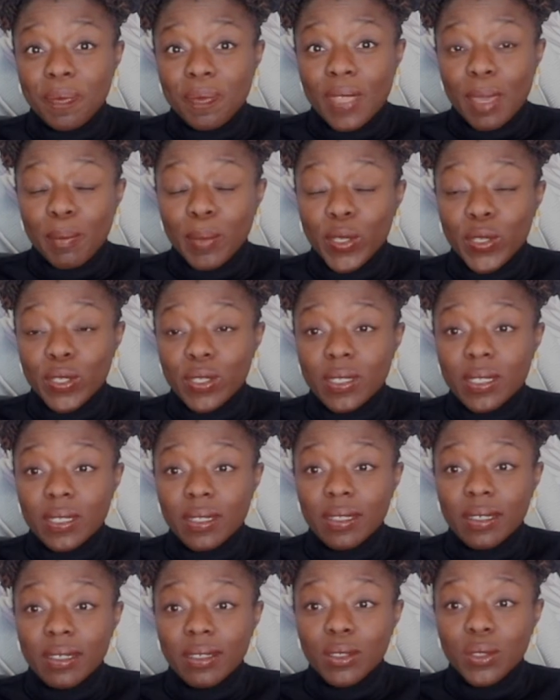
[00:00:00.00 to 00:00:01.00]
because
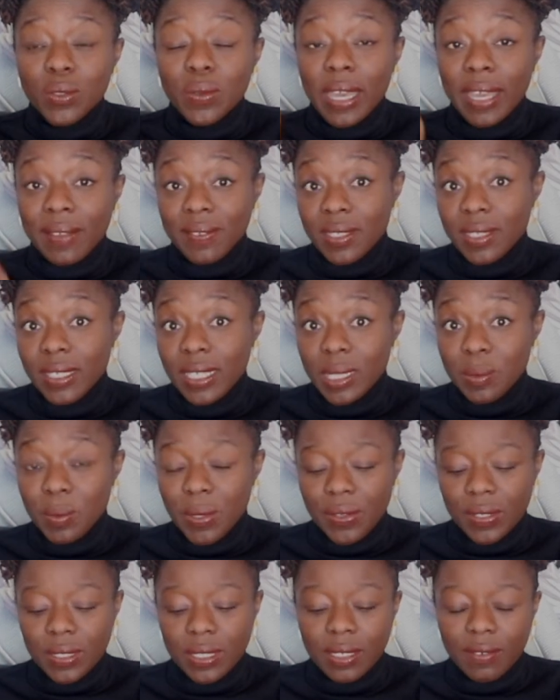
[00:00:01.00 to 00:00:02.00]
you have to
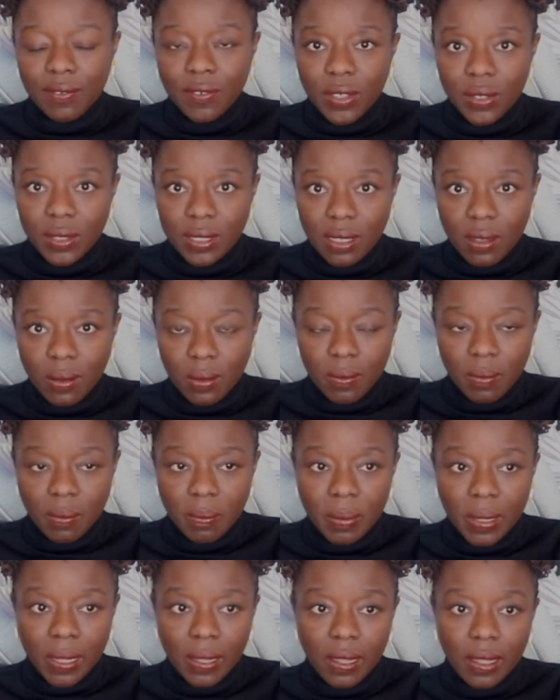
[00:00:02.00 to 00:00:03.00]
experience it for yourself,
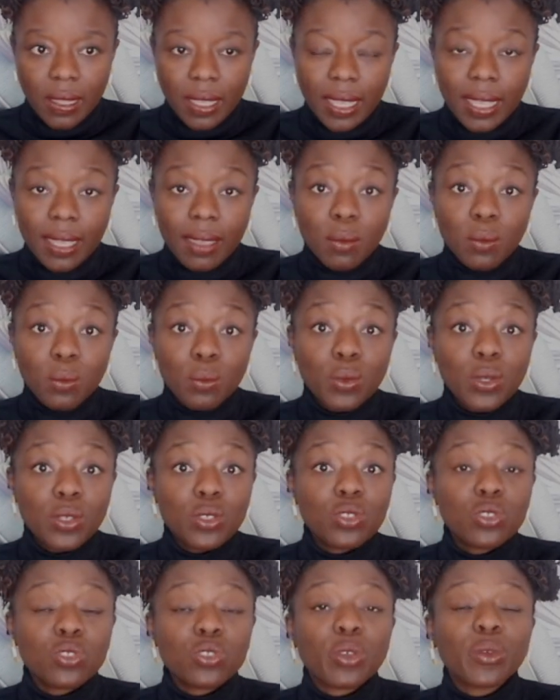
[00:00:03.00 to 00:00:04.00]
but it was
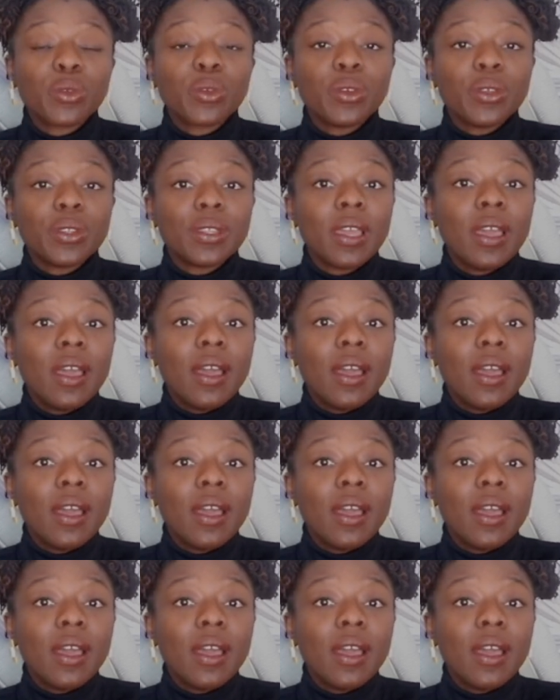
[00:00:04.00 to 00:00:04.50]
so good.